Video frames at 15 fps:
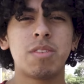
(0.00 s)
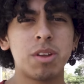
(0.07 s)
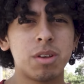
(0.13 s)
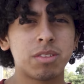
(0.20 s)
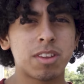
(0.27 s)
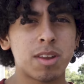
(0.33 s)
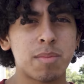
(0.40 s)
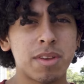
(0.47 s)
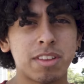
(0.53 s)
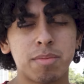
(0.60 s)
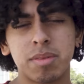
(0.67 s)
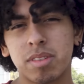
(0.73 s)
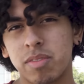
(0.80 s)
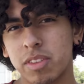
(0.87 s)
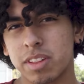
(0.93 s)
video is going to be
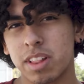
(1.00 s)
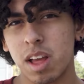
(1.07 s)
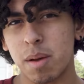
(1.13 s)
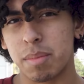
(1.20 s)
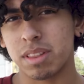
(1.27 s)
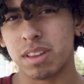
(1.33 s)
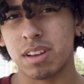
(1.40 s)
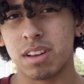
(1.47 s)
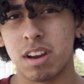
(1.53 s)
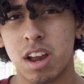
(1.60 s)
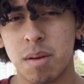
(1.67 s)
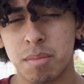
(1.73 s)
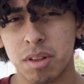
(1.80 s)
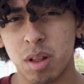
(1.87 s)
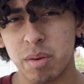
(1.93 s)
specifically about the
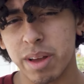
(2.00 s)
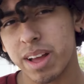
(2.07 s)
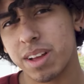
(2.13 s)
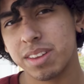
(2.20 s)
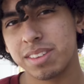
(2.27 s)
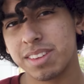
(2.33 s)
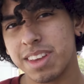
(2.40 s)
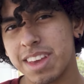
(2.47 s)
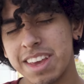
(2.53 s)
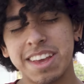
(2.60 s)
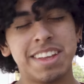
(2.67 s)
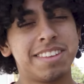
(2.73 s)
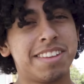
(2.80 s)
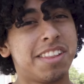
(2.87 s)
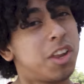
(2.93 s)
Anam Global House.
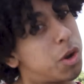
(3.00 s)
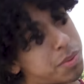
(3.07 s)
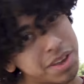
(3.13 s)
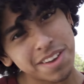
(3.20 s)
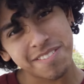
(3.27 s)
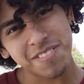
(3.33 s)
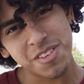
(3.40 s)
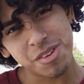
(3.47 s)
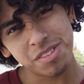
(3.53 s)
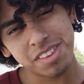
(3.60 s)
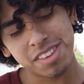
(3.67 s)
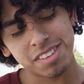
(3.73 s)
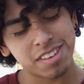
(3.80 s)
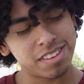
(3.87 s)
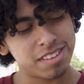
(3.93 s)
It's a little bit confusing
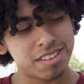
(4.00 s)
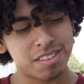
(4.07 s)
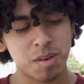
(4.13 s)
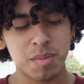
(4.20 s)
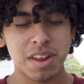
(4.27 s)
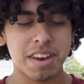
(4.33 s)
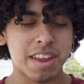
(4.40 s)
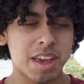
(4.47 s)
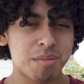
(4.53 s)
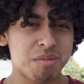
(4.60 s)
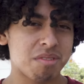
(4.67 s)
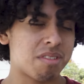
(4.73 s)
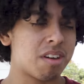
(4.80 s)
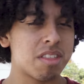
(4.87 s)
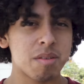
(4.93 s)
just because there's so many names.
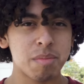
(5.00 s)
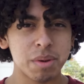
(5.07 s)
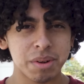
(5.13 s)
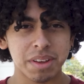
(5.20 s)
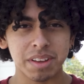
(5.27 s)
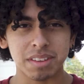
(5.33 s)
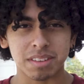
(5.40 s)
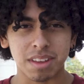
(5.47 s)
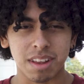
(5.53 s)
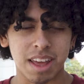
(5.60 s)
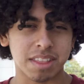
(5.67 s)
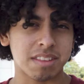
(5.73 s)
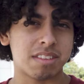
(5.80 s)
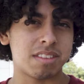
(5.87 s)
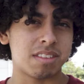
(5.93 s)
There's other buildings
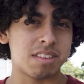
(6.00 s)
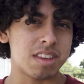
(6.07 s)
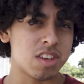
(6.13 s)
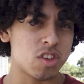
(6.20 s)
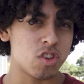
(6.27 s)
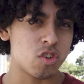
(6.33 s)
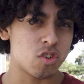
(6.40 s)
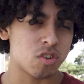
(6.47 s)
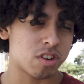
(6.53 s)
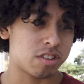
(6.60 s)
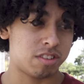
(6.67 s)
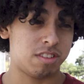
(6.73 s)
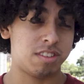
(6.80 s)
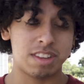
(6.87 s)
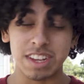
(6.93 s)
like the
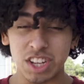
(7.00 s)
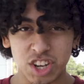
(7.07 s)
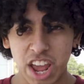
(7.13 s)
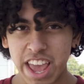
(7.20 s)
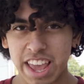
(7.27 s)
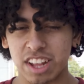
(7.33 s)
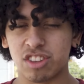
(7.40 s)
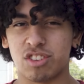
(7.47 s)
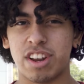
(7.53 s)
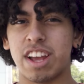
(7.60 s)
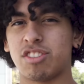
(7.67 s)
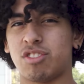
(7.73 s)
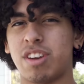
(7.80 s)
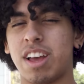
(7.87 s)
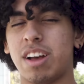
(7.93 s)
CJ
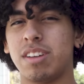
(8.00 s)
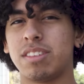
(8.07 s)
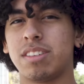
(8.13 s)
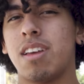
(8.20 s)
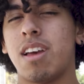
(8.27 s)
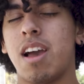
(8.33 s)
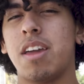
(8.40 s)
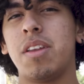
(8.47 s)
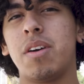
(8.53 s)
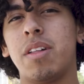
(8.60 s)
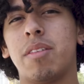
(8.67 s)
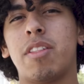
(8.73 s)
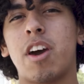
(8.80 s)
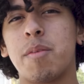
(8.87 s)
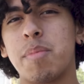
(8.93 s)
International House. I know
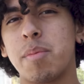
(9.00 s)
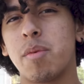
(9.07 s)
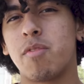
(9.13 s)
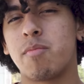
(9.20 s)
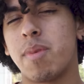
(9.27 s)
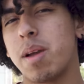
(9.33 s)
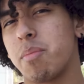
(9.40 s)
a lot of people from my